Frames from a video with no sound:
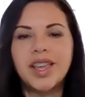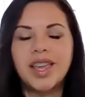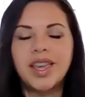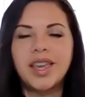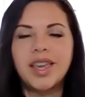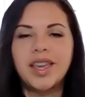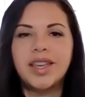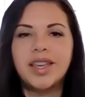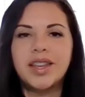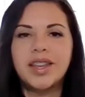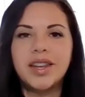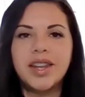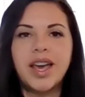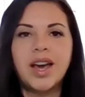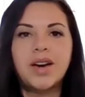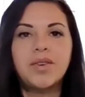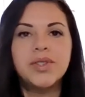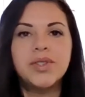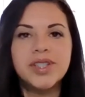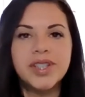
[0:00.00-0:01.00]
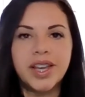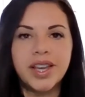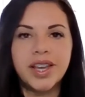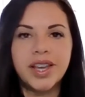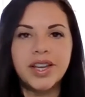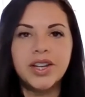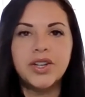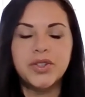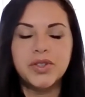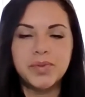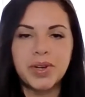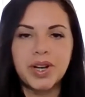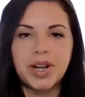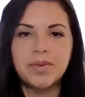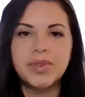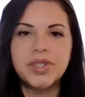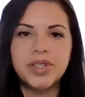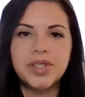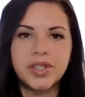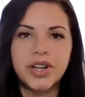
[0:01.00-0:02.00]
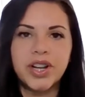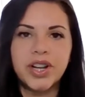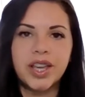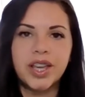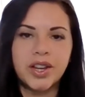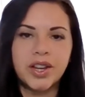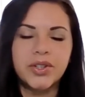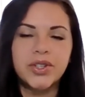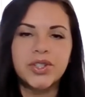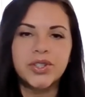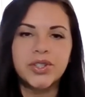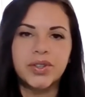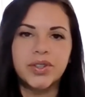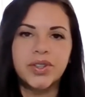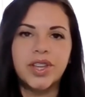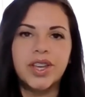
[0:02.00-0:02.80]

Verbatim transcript: and I was diagnosed when I was thirty-eight years old.